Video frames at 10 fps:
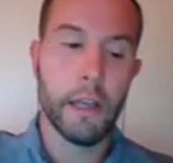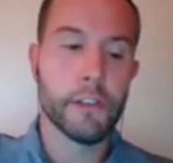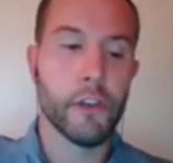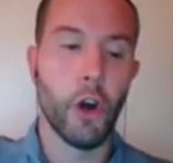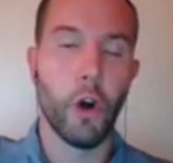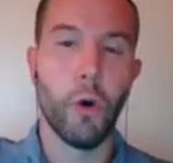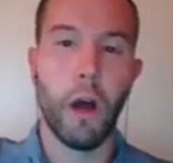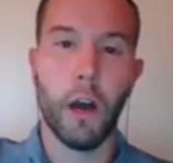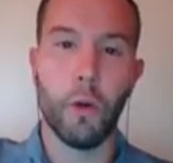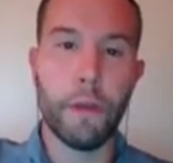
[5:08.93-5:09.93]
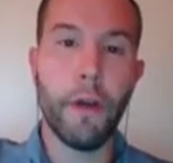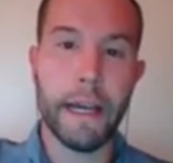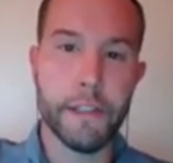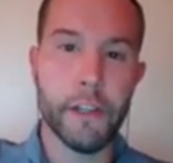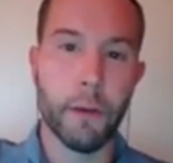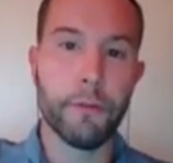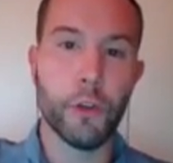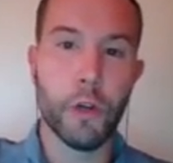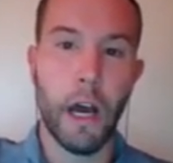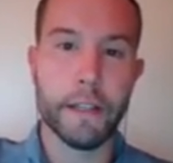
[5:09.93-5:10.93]
So uh, we've had some of
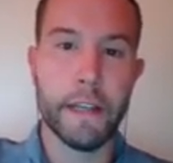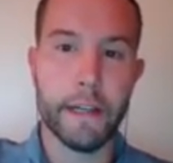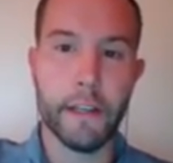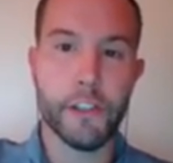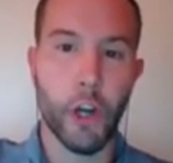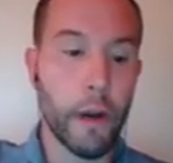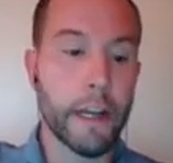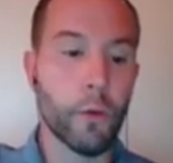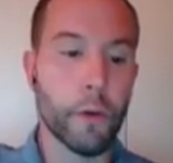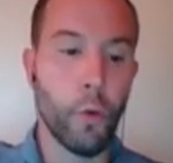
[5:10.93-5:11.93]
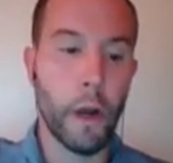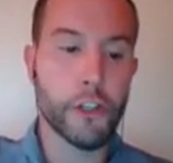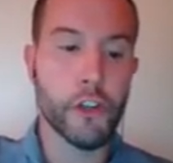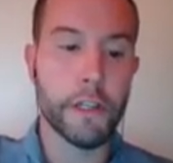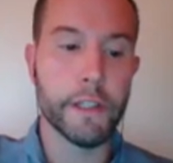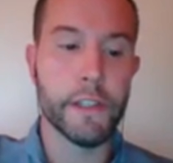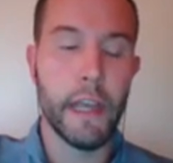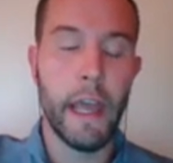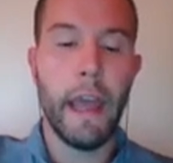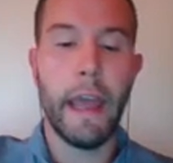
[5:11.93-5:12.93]
you contact us already with
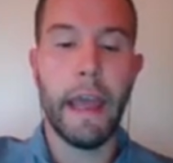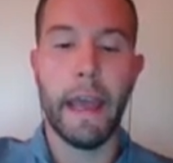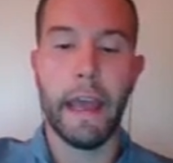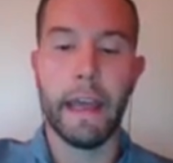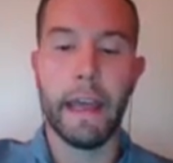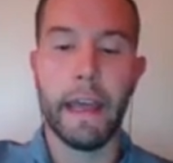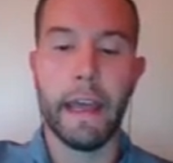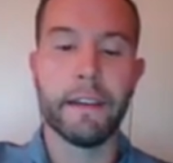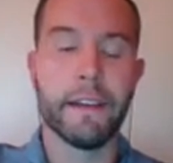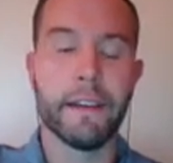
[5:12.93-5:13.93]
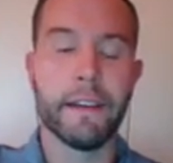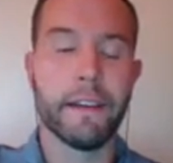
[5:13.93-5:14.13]
questions and